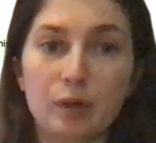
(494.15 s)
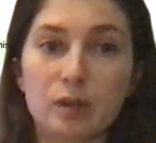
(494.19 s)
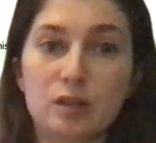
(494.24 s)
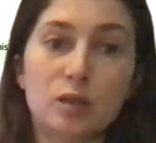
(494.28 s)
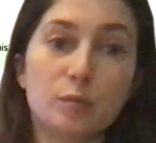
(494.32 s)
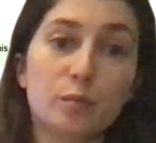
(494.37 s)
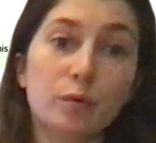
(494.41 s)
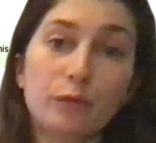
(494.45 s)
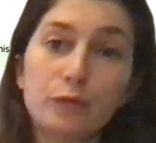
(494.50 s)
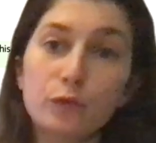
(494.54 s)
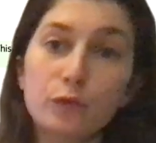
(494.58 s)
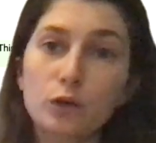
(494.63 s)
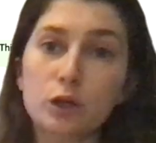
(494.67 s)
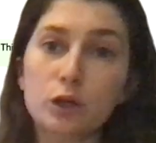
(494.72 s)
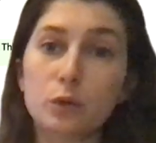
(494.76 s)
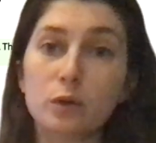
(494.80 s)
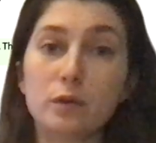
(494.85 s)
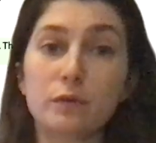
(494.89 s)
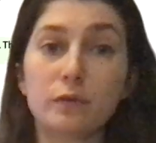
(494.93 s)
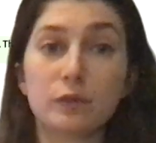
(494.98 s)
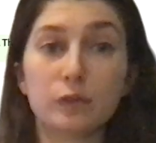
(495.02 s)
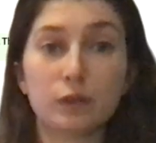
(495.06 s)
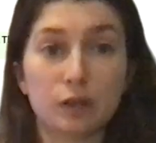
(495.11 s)
So before you
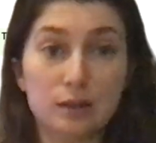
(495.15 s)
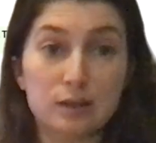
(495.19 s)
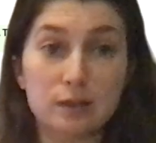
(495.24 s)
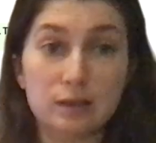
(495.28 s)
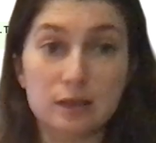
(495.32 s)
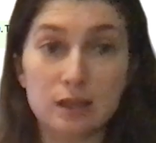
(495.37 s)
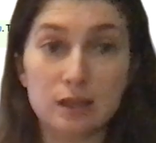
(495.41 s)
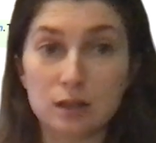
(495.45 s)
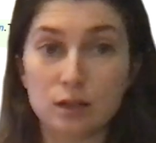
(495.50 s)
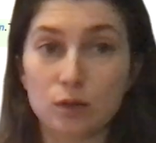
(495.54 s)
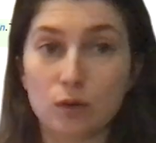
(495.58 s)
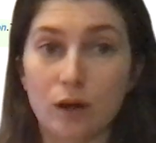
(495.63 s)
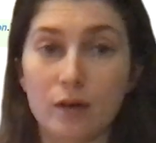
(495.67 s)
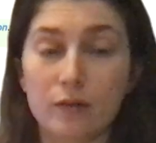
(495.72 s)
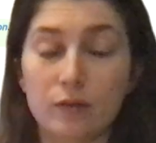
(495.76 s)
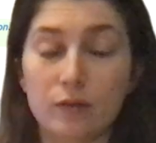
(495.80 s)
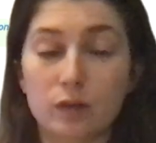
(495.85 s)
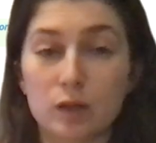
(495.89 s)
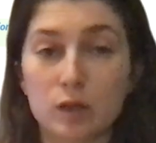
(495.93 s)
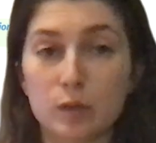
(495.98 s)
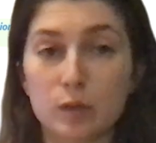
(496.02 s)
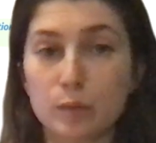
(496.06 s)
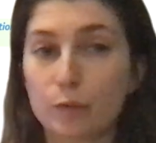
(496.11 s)
even consider your
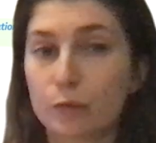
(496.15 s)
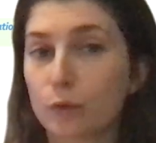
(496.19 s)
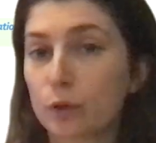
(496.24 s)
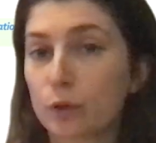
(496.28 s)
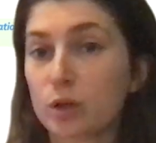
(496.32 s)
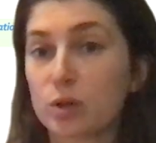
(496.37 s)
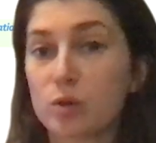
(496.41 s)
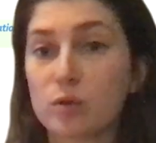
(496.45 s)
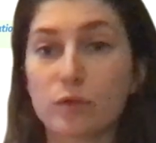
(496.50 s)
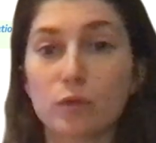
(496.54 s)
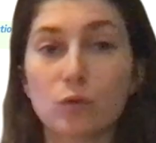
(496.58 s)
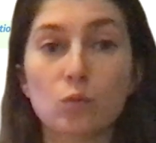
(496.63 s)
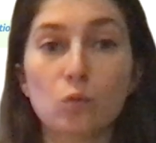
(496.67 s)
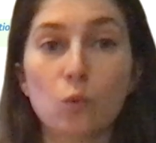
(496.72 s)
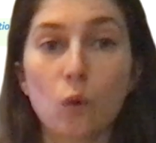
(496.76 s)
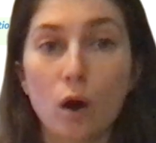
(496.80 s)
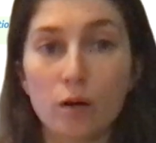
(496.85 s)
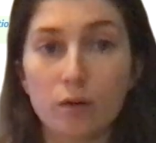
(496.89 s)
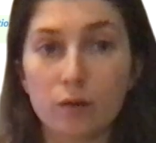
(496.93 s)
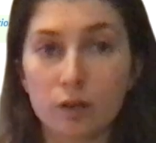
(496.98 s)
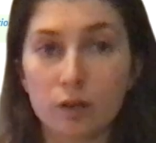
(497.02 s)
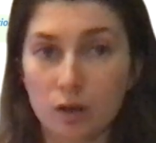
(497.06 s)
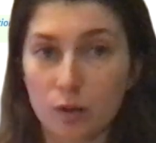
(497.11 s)
evidence, before you even
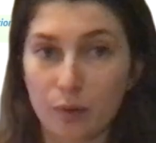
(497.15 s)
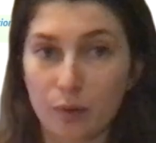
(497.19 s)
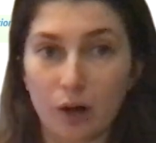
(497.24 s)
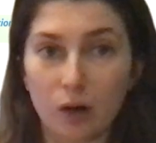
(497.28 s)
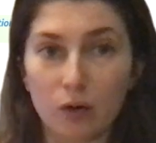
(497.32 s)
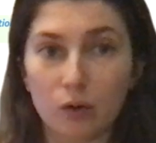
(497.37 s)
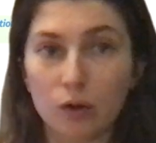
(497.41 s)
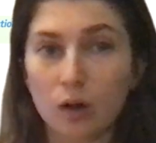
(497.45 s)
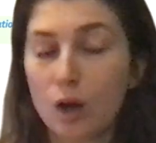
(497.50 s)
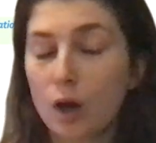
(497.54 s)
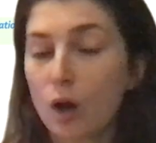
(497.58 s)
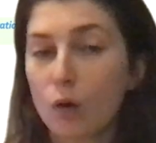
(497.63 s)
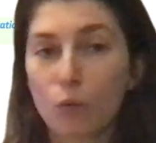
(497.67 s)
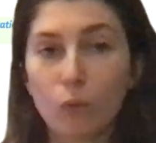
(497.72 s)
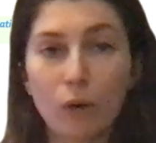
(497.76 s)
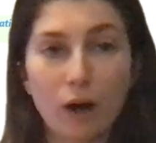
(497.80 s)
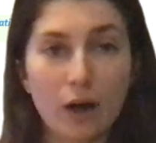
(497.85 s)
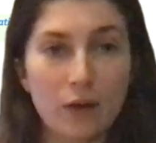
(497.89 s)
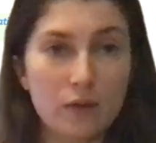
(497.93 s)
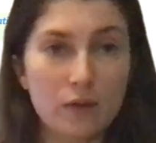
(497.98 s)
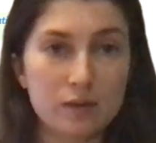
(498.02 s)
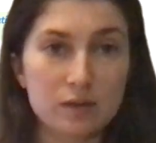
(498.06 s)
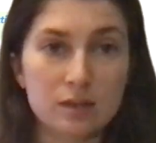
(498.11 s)
worry about where
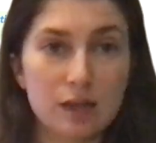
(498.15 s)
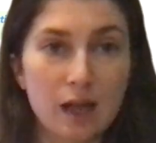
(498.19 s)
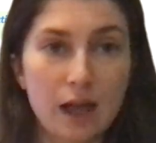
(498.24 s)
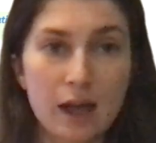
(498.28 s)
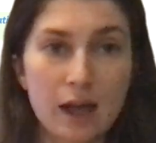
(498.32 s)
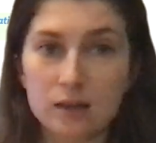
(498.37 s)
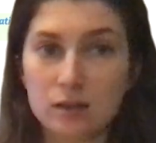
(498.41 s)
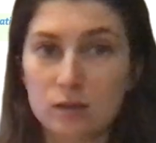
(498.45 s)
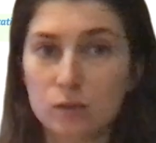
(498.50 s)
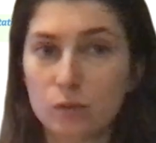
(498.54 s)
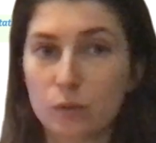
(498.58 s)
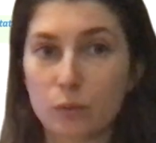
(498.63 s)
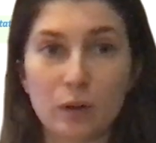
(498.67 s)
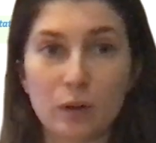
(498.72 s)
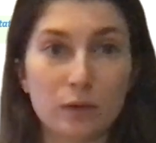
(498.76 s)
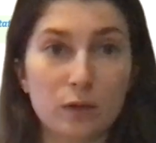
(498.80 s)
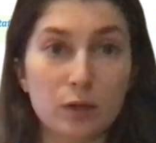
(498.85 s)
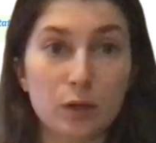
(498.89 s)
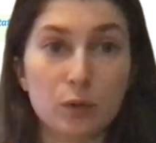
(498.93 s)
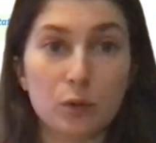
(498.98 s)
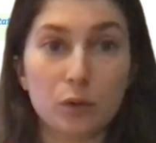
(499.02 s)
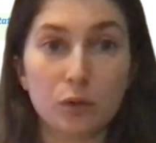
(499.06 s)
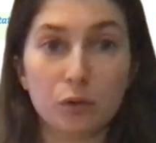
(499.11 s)
this is headed and whether
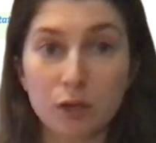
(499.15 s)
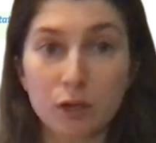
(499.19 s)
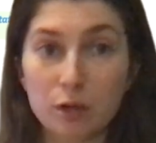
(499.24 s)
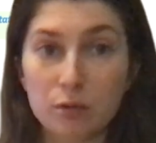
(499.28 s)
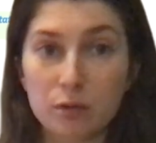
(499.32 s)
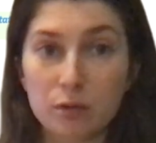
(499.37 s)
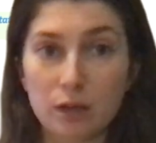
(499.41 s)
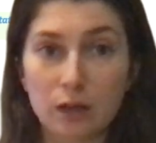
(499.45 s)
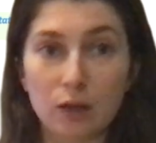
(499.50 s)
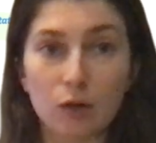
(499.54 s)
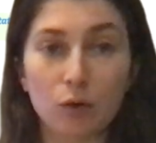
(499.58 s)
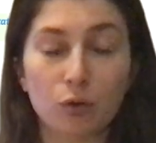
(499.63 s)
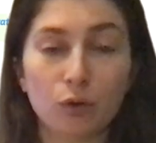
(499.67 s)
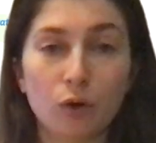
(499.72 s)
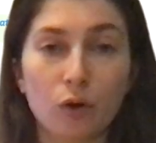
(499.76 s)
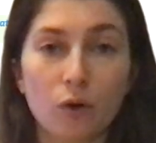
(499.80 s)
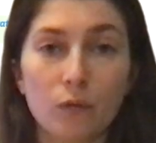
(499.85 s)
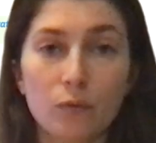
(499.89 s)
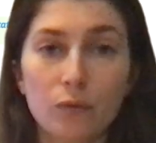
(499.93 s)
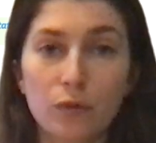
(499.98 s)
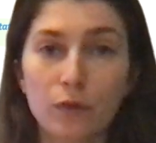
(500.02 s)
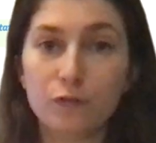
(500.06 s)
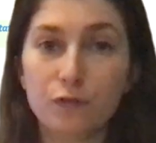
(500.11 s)
you agree with it or not,
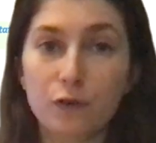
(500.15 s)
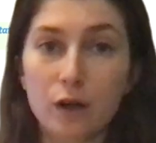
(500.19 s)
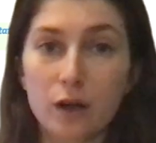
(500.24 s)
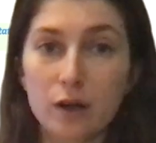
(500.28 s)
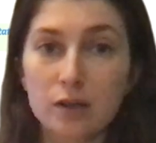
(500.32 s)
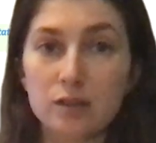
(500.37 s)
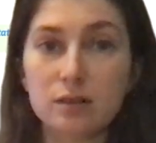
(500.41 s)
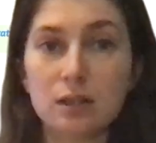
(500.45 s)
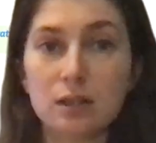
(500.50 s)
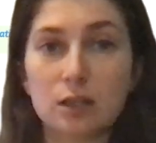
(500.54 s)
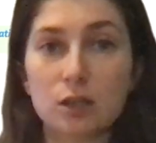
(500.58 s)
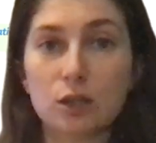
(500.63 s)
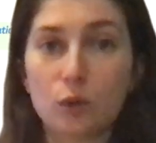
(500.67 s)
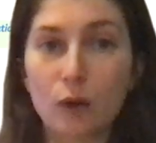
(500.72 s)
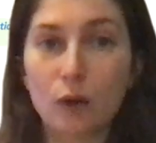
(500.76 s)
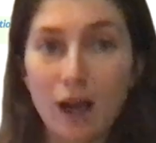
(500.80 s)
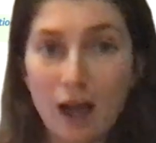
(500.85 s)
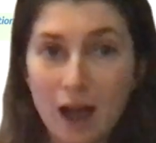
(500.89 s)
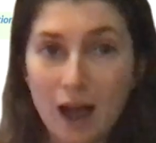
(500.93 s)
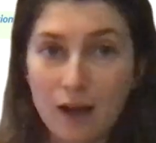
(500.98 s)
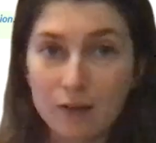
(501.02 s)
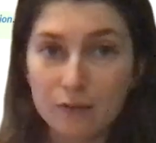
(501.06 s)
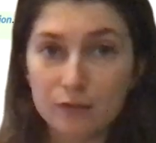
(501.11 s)
the first thing you
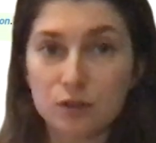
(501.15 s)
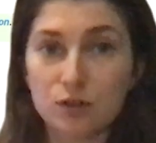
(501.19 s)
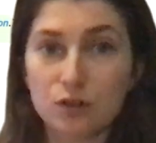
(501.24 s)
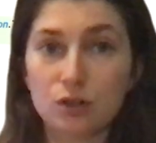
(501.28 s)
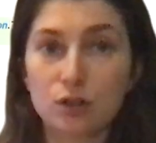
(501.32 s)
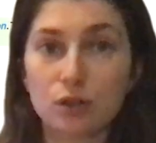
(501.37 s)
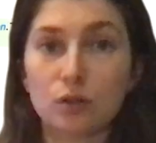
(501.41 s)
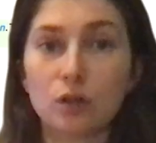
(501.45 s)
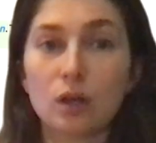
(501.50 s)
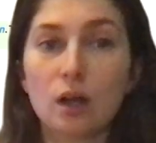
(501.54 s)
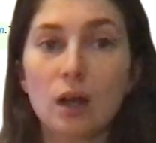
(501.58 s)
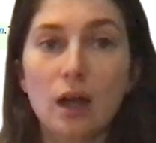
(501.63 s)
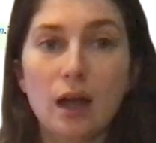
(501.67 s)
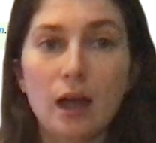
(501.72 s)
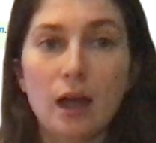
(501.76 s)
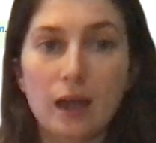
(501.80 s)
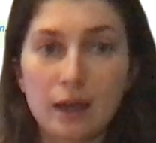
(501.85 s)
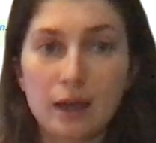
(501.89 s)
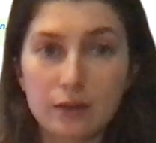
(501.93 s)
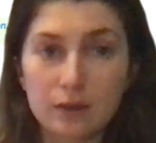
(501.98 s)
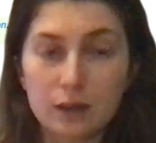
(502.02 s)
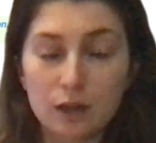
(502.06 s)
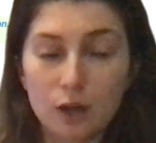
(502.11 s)
have to do
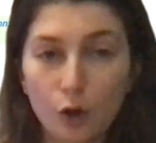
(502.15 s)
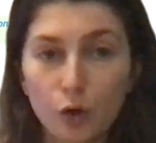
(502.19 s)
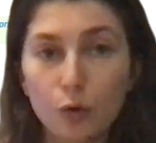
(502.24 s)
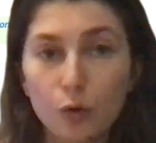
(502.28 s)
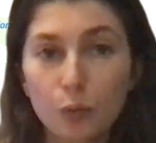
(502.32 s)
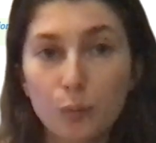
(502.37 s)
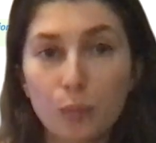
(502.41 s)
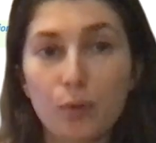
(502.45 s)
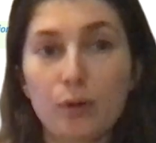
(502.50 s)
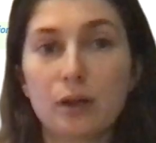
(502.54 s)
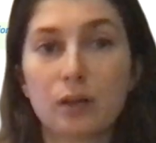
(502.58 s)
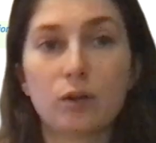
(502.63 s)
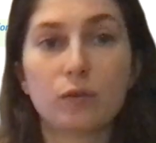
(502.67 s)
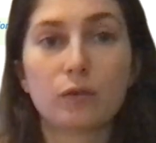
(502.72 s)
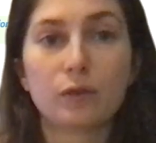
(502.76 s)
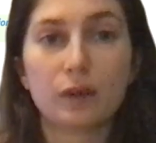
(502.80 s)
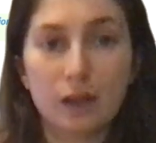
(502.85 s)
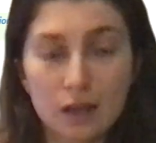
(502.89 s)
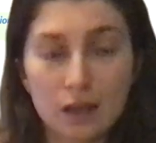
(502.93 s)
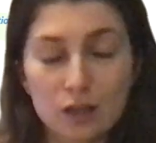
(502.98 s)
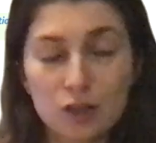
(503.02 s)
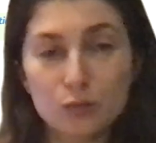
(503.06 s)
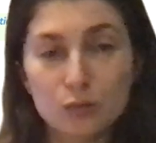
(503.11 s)
in the opening of
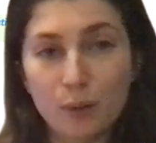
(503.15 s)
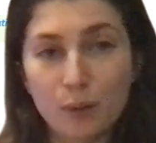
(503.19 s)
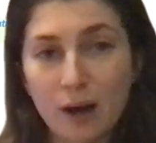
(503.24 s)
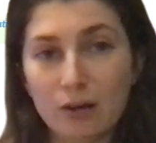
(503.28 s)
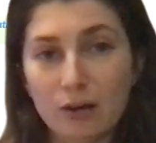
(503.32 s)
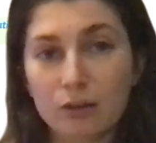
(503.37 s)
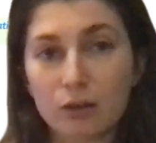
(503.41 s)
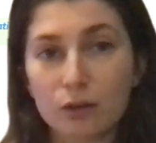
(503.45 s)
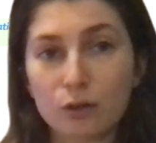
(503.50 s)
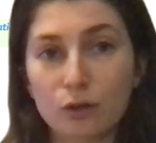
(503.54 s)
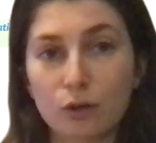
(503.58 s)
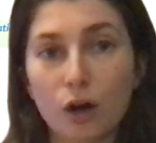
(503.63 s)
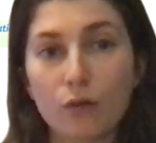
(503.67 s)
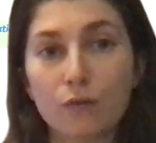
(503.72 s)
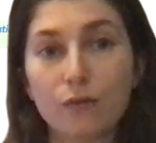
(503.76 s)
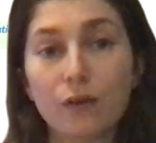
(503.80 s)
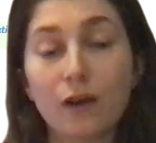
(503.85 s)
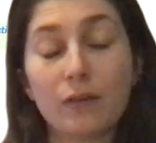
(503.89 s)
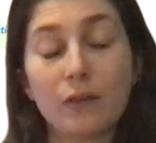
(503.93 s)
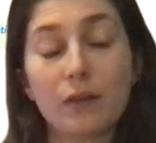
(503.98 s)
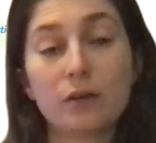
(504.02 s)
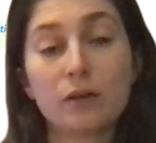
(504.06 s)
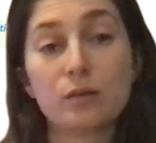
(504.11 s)
each paragraph,
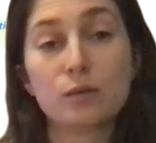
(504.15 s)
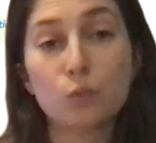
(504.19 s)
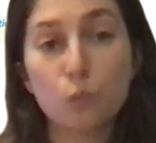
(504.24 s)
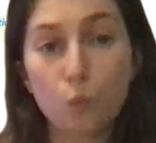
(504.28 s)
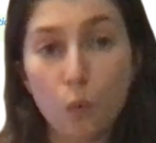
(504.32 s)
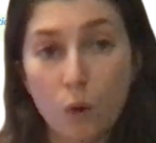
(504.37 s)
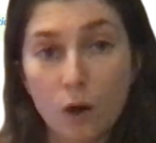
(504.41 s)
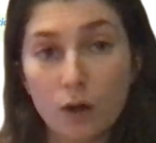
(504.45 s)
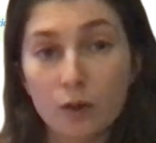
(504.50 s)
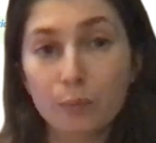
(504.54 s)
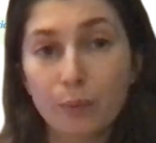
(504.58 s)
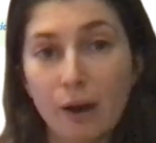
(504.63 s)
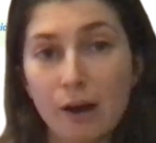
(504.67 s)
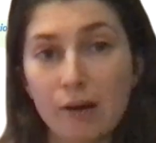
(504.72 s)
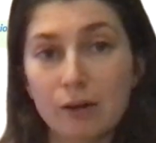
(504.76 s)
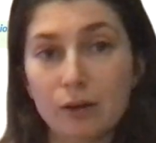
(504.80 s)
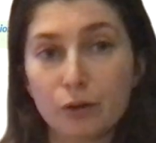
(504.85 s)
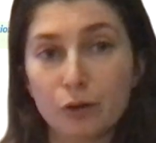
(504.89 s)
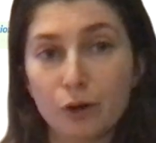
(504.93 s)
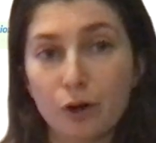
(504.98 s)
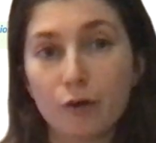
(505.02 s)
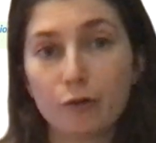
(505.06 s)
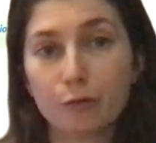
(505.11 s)
and there is one
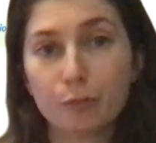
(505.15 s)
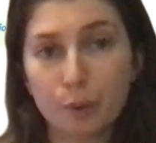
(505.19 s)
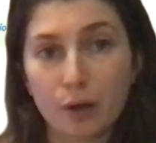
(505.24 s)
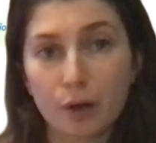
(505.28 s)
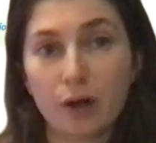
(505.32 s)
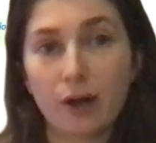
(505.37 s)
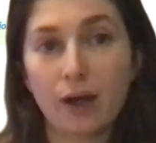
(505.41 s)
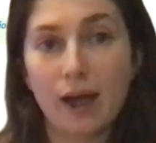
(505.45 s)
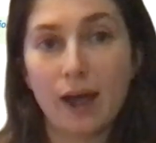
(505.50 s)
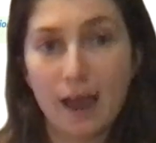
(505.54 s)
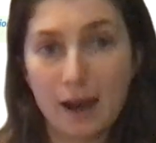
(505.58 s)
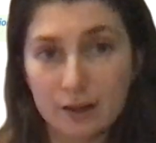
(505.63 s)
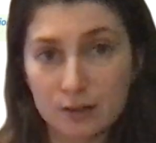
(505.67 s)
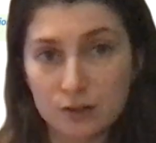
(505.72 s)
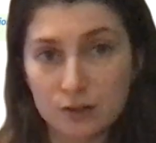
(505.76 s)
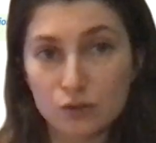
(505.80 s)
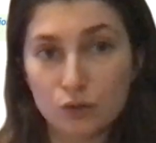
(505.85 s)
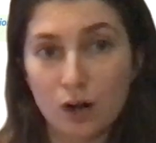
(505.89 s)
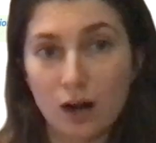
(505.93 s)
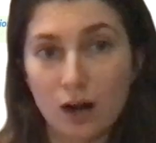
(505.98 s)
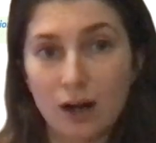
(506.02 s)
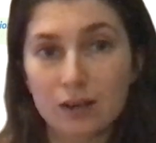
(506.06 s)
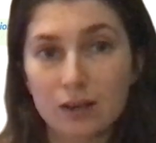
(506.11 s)
paragraph per
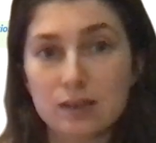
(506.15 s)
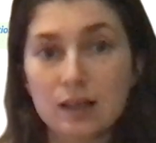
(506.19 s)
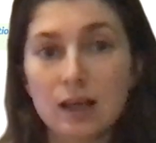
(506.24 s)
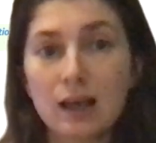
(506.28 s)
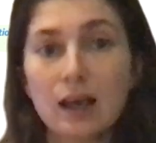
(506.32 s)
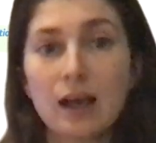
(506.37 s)
extract,